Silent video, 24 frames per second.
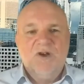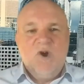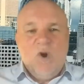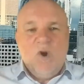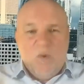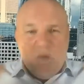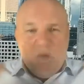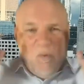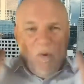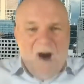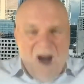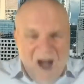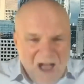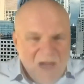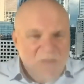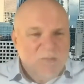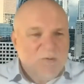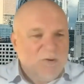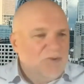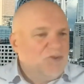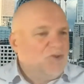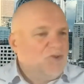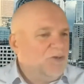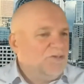Why
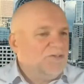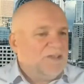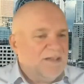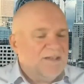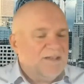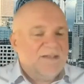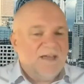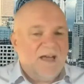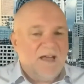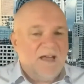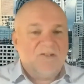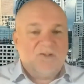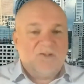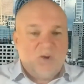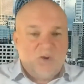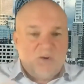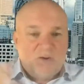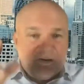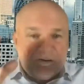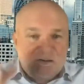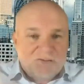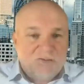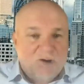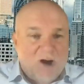would you set out to
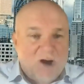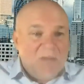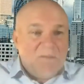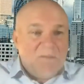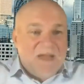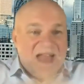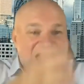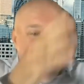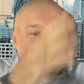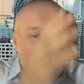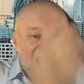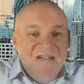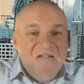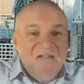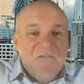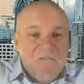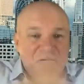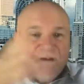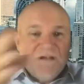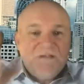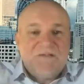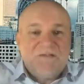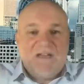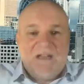describe
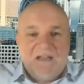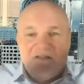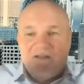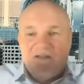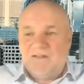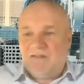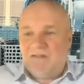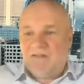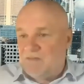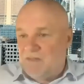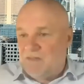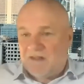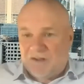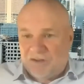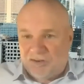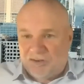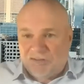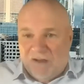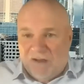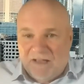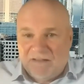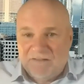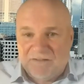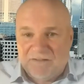everything that a
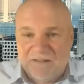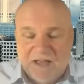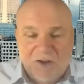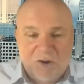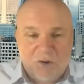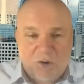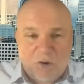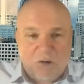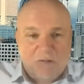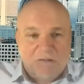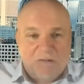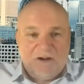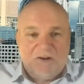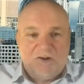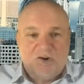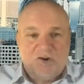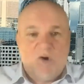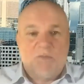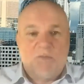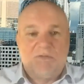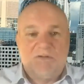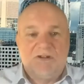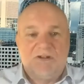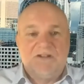translator or
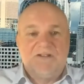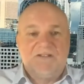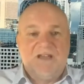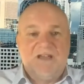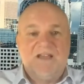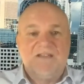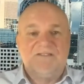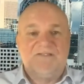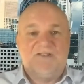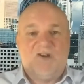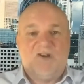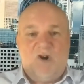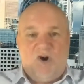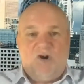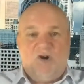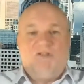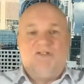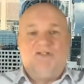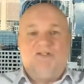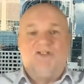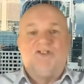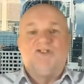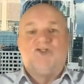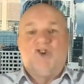interpreter does
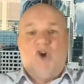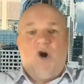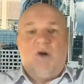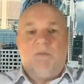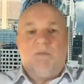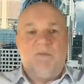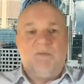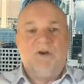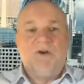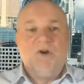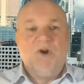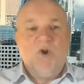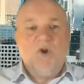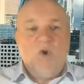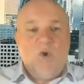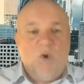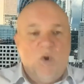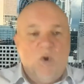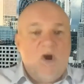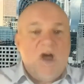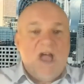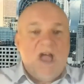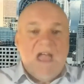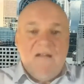on the job,
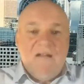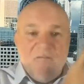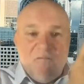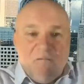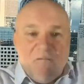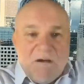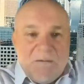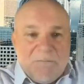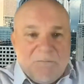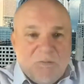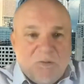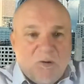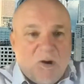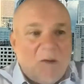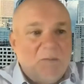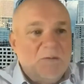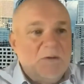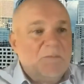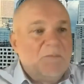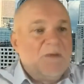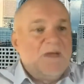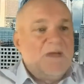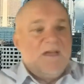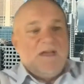or every
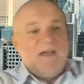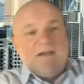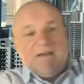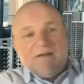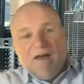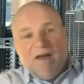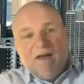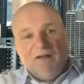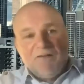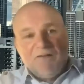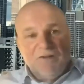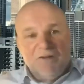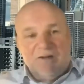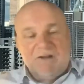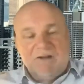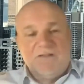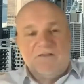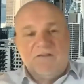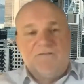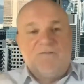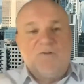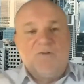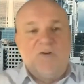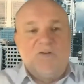problem encountered in
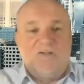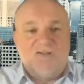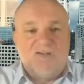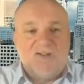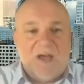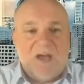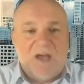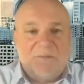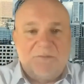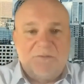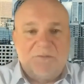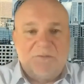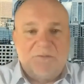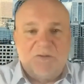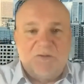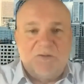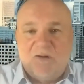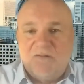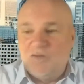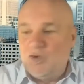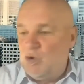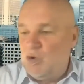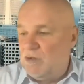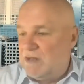the first chapter
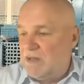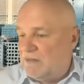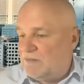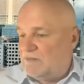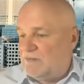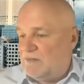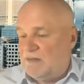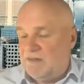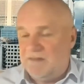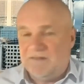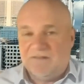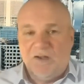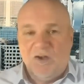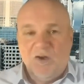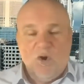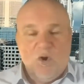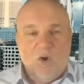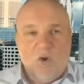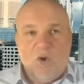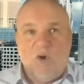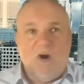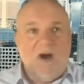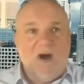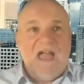of Ulysses,
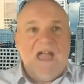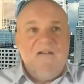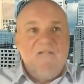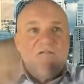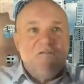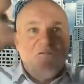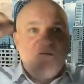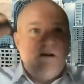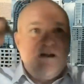or every